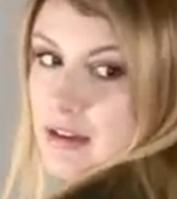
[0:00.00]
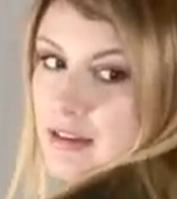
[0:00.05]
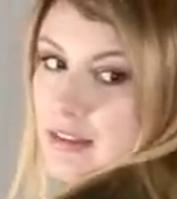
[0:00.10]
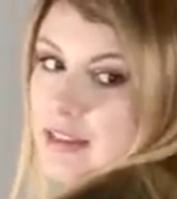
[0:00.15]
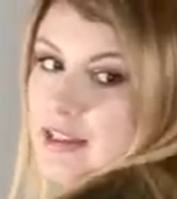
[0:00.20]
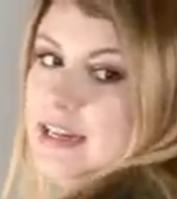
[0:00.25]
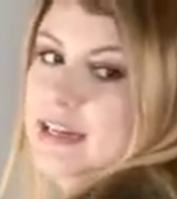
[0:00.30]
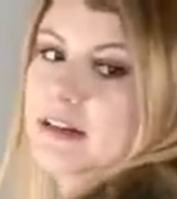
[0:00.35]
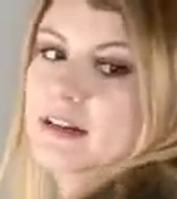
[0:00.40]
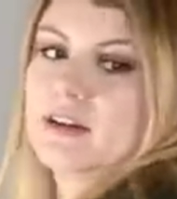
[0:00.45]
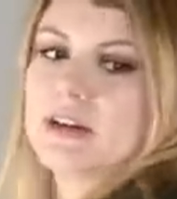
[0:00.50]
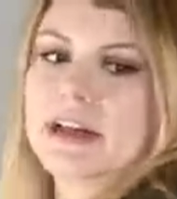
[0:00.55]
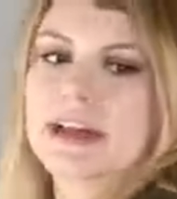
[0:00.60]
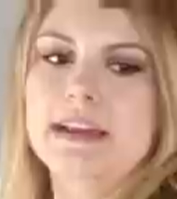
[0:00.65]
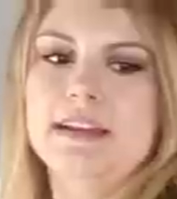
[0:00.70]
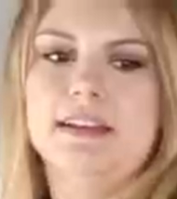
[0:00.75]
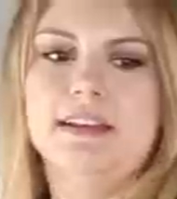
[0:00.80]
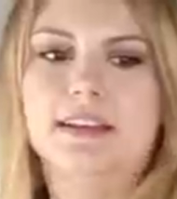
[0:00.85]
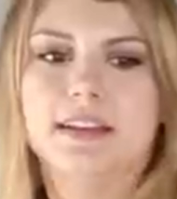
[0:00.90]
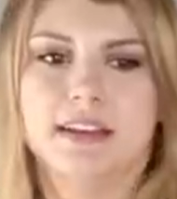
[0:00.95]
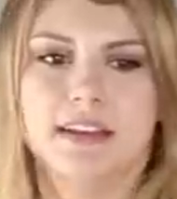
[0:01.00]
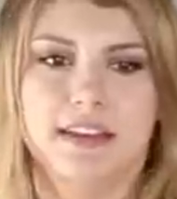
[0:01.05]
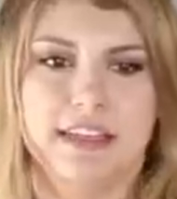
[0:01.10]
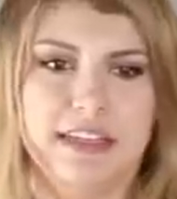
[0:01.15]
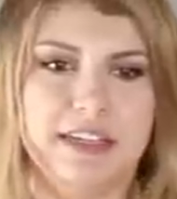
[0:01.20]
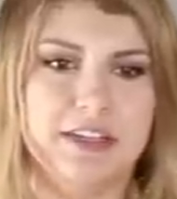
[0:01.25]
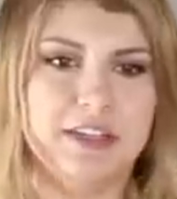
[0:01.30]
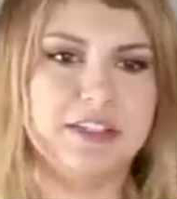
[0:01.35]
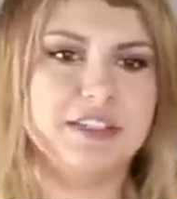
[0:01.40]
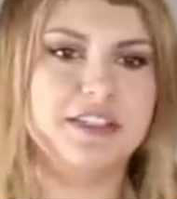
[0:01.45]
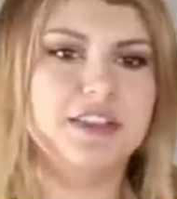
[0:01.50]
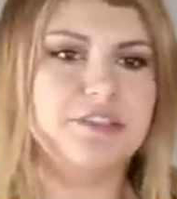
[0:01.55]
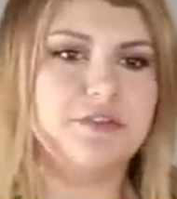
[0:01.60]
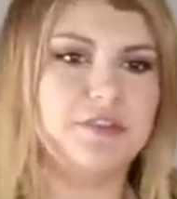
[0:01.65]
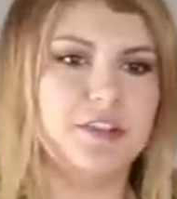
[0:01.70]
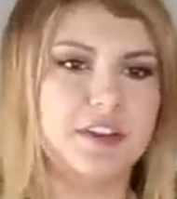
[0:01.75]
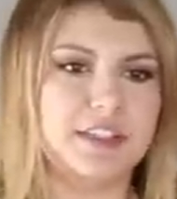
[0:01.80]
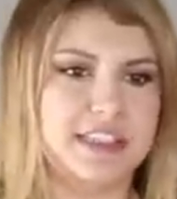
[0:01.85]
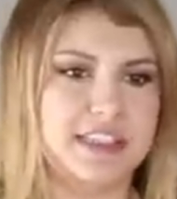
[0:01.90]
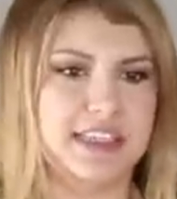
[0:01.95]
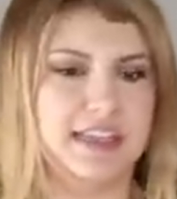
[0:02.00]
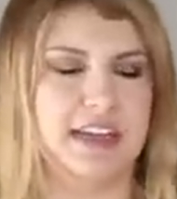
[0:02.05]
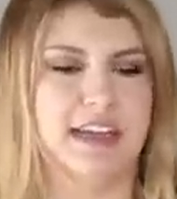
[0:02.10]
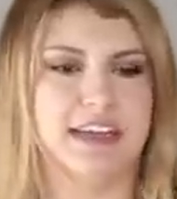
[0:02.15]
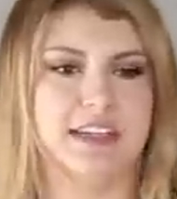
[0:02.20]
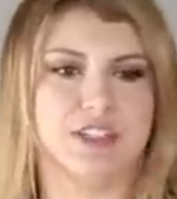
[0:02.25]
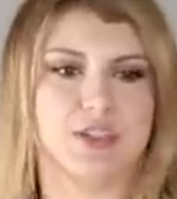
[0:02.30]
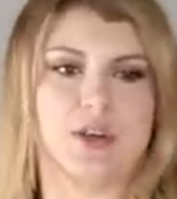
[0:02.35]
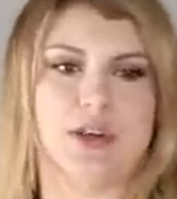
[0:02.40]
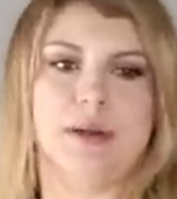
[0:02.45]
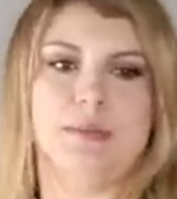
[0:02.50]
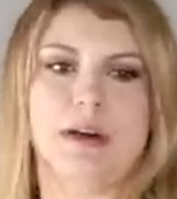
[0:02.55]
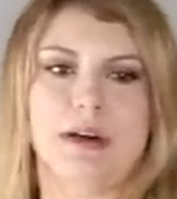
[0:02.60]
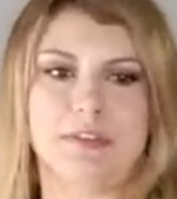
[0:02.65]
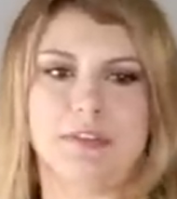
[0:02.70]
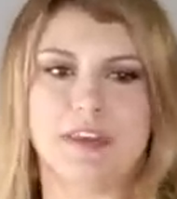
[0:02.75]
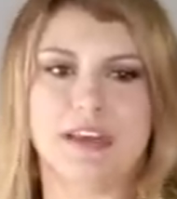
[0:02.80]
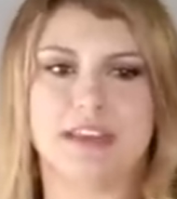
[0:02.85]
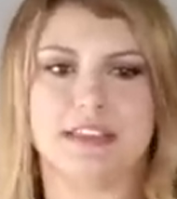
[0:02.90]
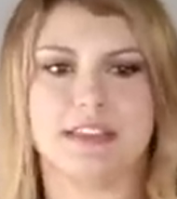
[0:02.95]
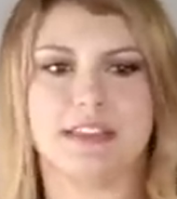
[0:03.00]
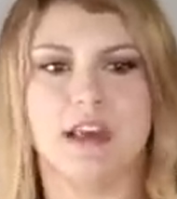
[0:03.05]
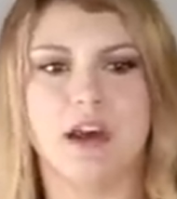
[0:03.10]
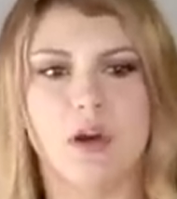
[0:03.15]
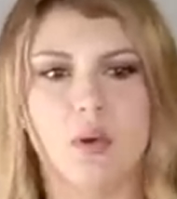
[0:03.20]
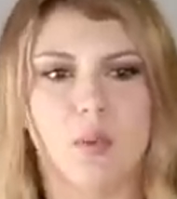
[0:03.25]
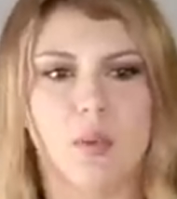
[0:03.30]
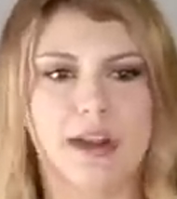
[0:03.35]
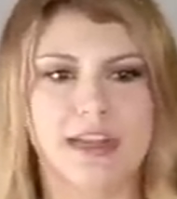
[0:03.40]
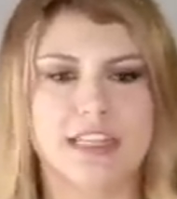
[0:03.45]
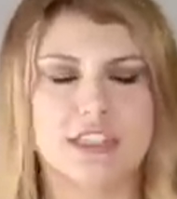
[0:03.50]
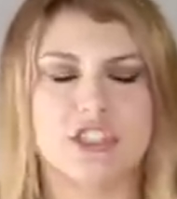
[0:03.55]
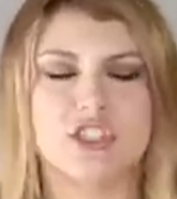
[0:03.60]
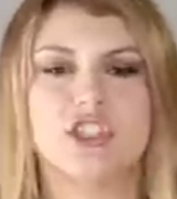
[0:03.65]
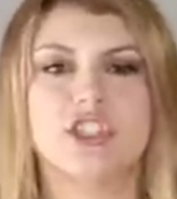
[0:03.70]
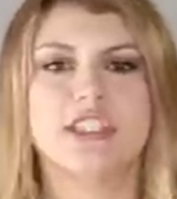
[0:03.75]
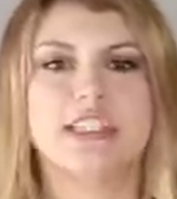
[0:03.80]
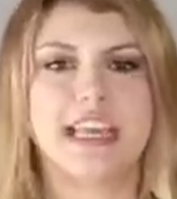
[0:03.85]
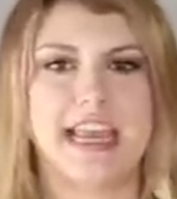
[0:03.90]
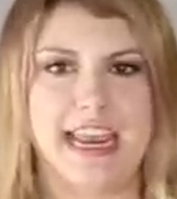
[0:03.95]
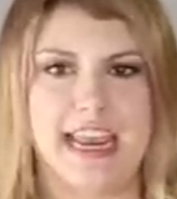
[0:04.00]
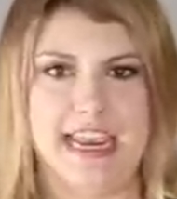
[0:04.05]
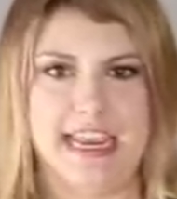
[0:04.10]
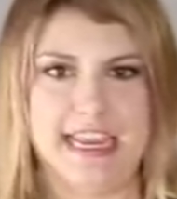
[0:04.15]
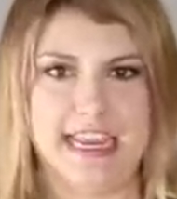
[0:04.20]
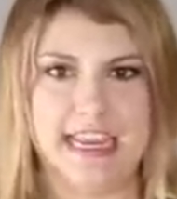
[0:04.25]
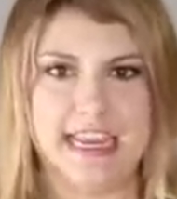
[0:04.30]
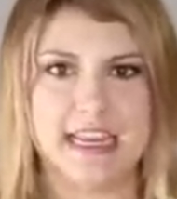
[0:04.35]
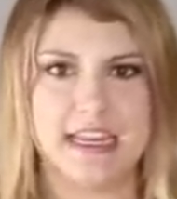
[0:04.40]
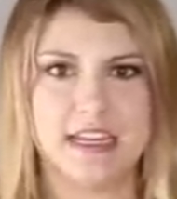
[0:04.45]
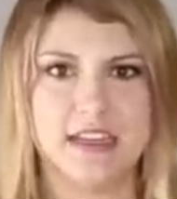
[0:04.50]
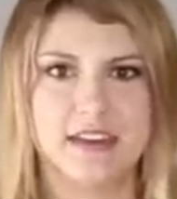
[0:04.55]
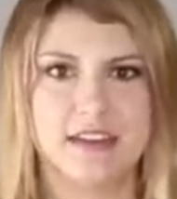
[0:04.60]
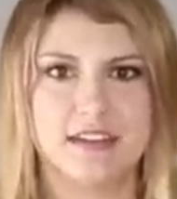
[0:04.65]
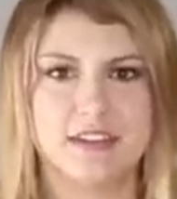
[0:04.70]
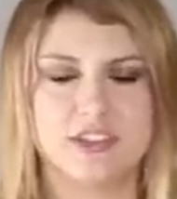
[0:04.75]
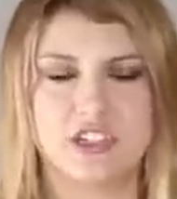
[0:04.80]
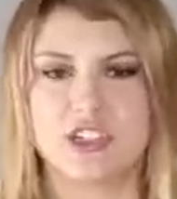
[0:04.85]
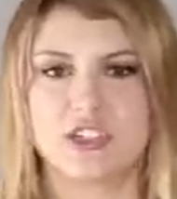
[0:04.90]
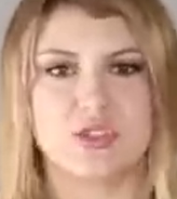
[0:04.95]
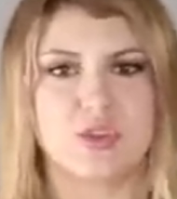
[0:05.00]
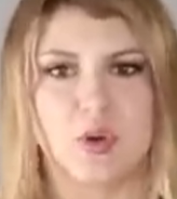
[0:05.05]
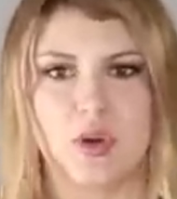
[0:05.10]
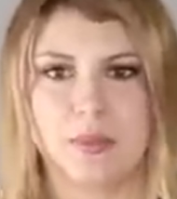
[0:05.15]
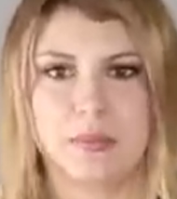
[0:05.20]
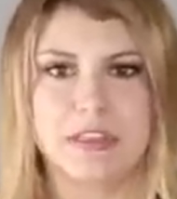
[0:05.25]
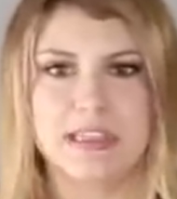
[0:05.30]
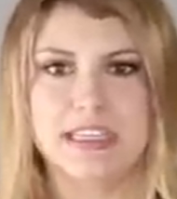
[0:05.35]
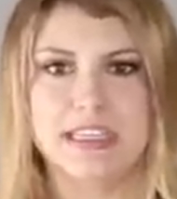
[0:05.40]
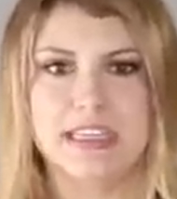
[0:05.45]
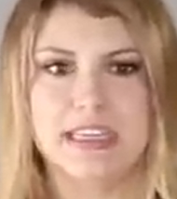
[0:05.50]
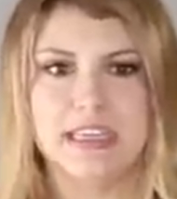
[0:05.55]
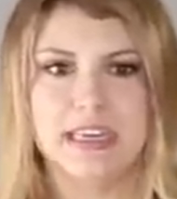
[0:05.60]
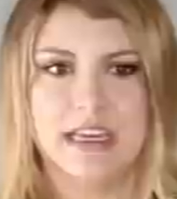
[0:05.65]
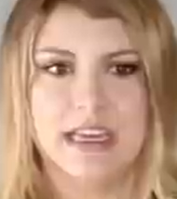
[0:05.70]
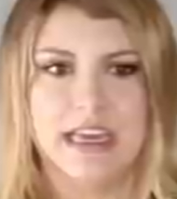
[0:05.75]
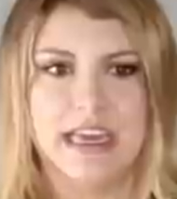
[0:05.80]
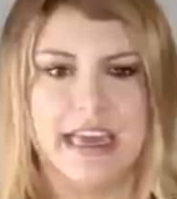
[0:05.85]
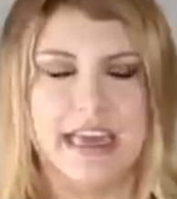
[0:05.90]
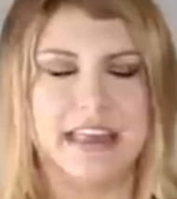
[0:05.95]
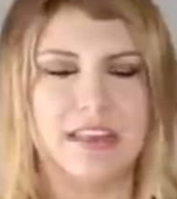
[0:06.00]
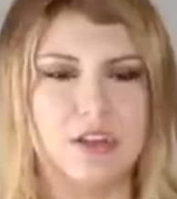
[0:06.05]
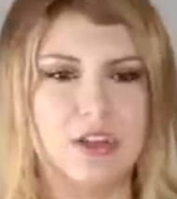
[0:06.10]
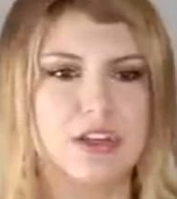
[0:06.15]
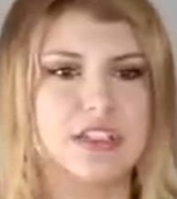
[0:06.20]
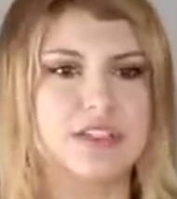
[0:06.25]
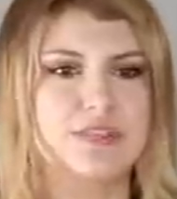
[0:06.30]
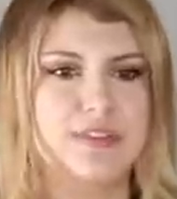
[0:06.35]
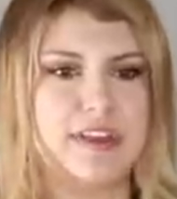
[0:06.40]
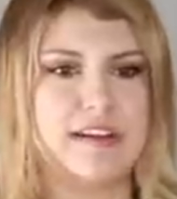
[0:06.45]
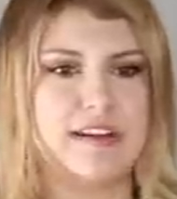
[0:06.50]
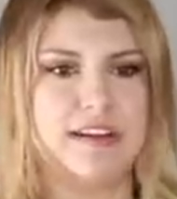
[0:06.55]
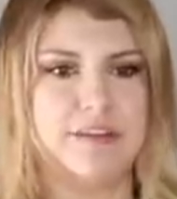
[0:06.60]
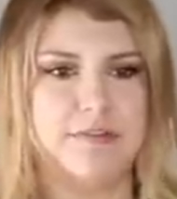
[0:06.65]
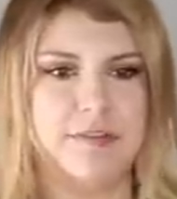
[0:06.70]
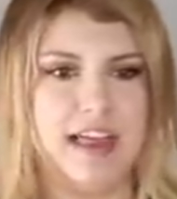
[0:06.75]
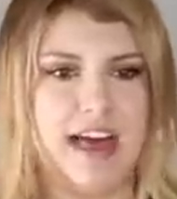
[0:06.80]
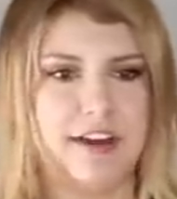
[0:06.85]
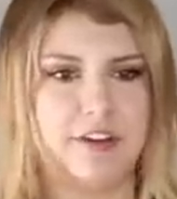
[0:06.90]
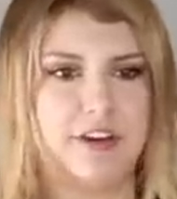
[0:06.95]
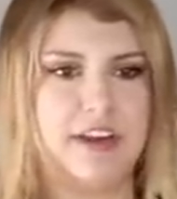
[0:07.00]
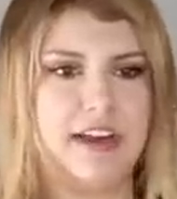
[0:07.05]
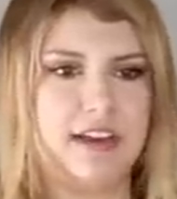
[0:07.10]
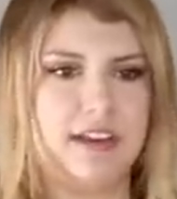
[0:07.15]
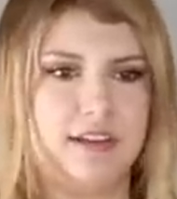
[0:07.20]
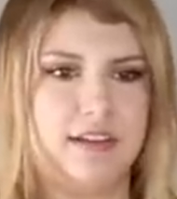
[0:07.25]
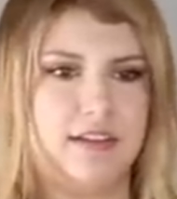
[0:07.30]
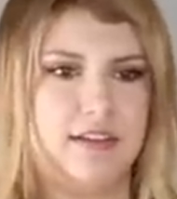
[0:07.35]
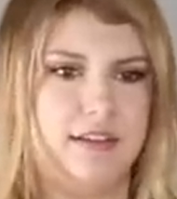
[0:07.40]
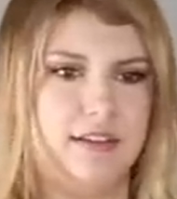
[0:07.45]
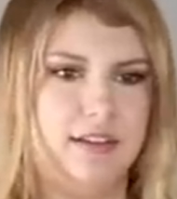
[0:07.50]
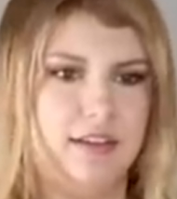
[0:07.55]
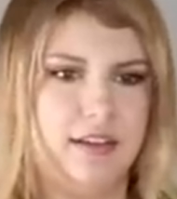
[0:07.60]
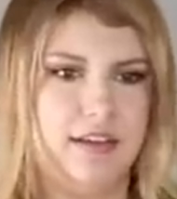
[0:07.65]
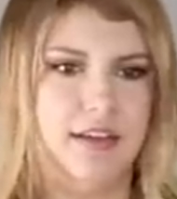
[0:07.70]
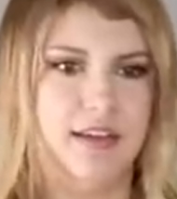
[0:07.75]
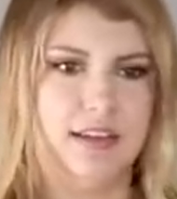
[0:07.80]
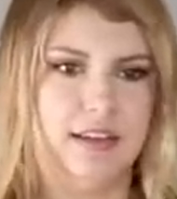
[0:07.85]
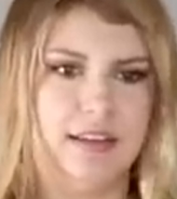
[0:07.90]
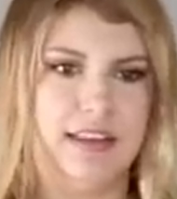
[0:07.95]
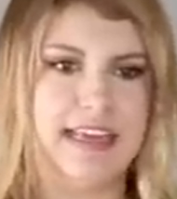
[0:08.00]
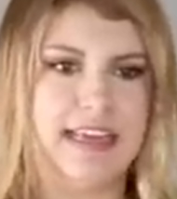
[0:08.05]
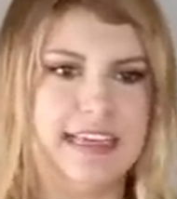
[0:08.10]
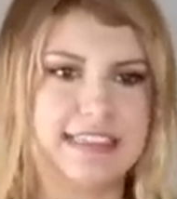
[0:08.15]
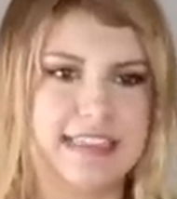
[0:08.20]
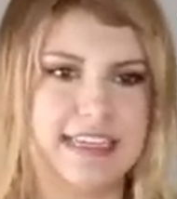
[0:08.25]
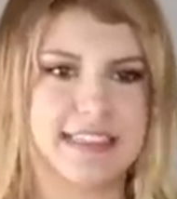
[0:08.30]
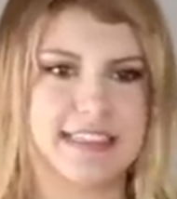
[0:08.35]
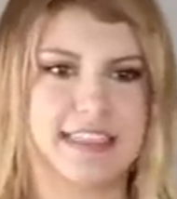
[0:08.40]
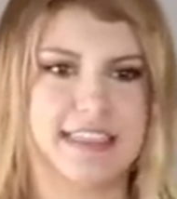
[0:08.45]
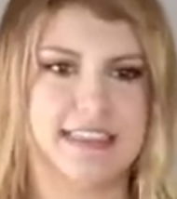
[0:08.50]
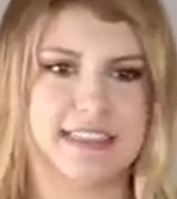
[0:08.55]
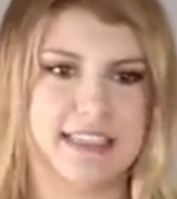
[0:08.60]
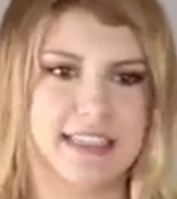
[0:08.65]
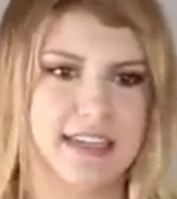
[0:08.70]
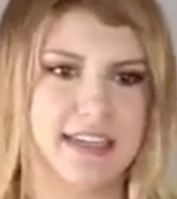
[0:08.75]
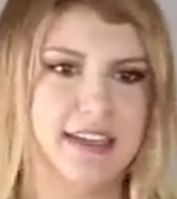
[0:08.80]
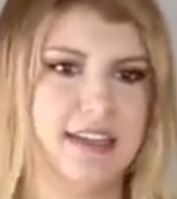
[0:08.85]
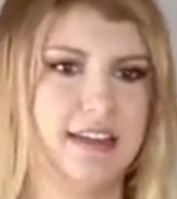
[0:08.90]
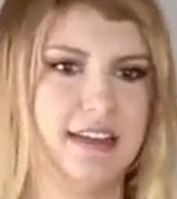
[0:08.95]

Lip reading: Like, okay, here's the first thing I enjoy about this. When it's just hanging, just normally, it looks very flattering. Like it doesn't,